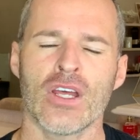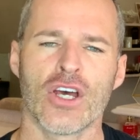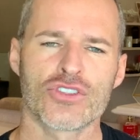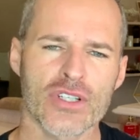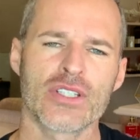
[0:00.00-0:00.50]

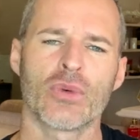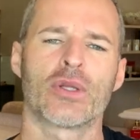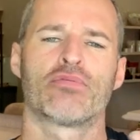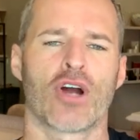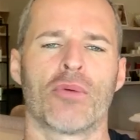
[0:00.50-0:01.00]
addressing what
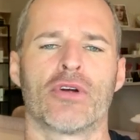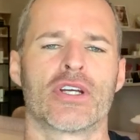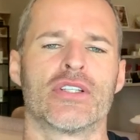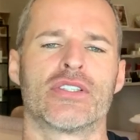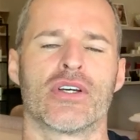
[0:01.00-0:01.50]
the primary
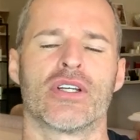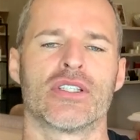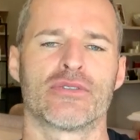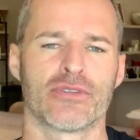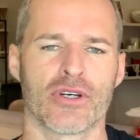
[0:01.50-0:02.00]
concern
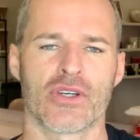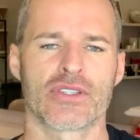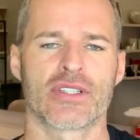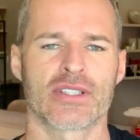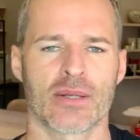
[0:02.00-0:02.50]
is
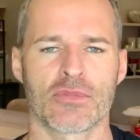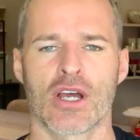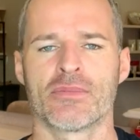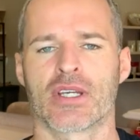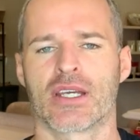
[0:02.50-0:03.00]
first,
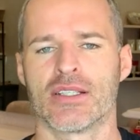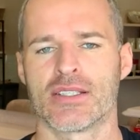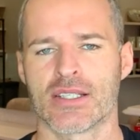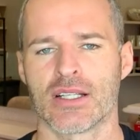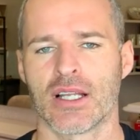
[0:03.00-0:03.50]
sometimes a
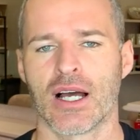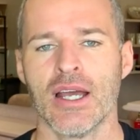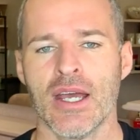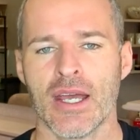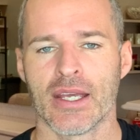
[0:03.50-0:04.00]
concealer
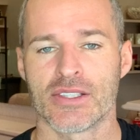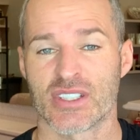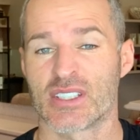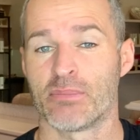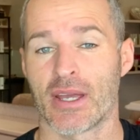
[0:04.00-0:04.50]
is
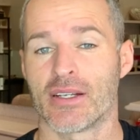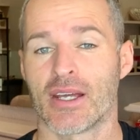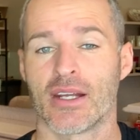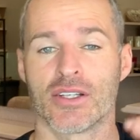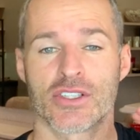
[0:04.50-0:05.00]
just a
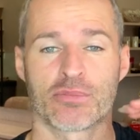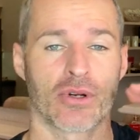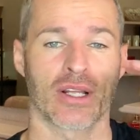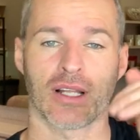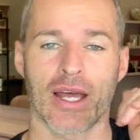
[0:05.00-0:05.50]
band-aid. It's just
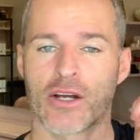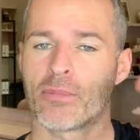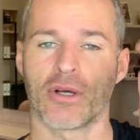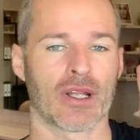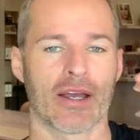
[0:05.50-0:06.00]
putting layer
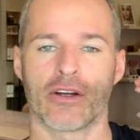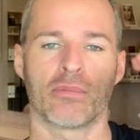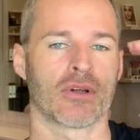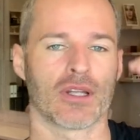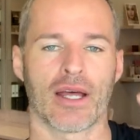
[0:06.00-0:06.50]
upon layer
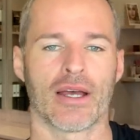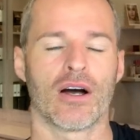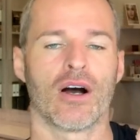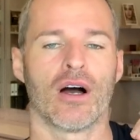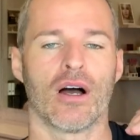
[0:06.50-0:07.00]
upon layer
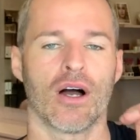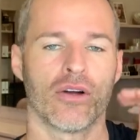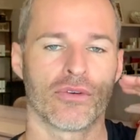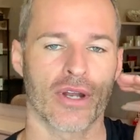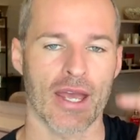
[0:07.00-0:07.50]

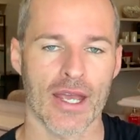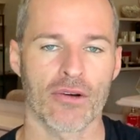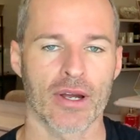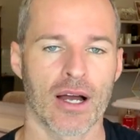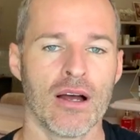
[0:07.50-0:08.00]
over an
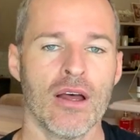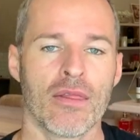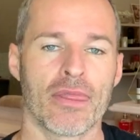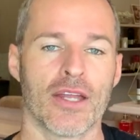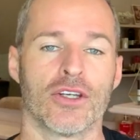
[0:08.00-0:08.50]
area
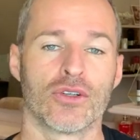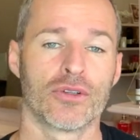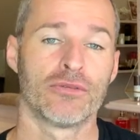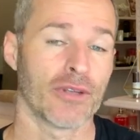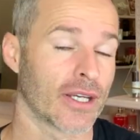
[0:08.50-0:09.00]
that you could
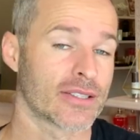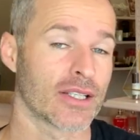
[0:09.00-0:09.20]
fix